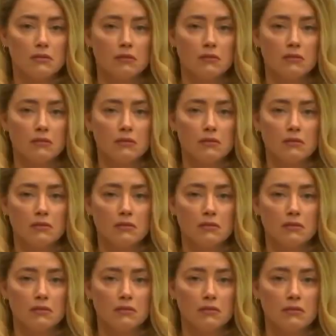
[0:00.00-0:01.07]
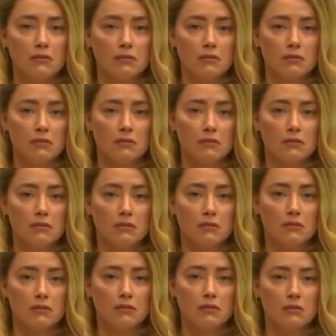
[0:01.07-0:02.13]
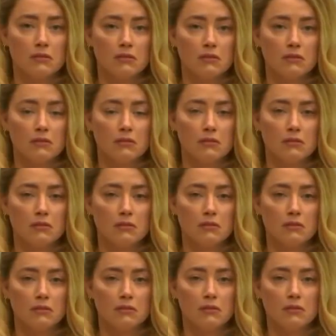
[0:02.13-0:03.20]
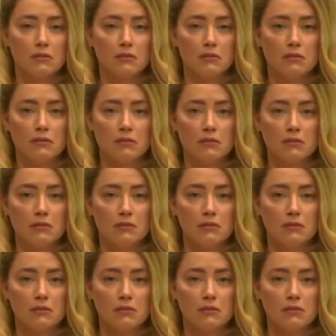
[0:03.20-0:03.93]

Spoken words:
(silent)